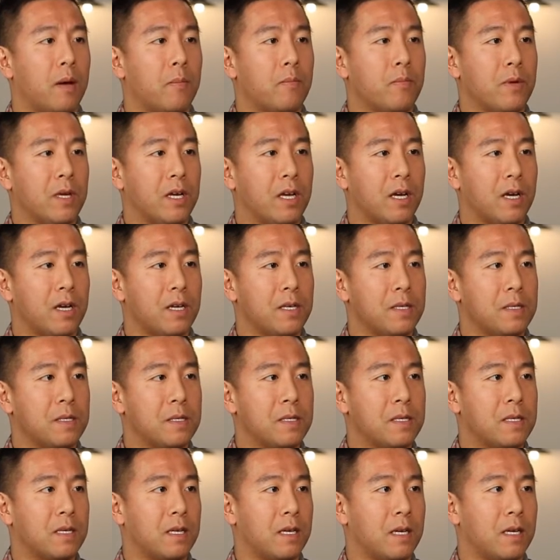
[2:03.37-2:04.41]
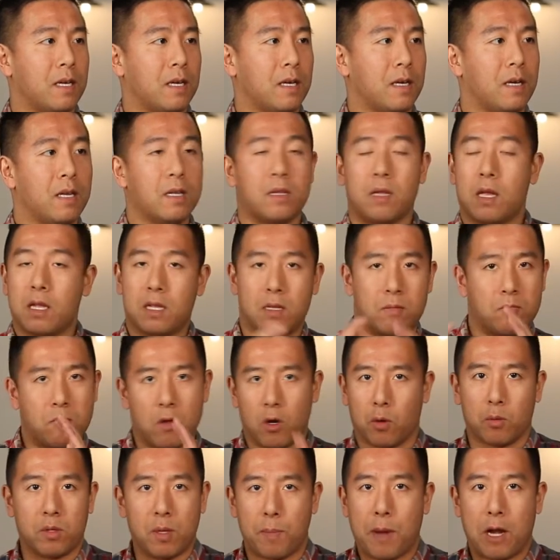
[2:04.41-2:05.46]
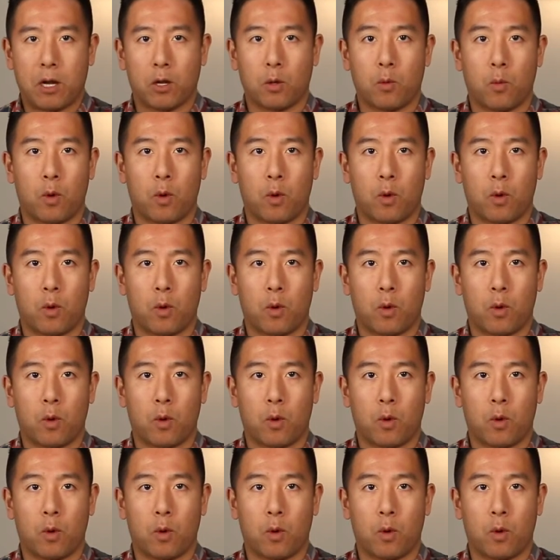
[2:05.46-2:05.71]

because depending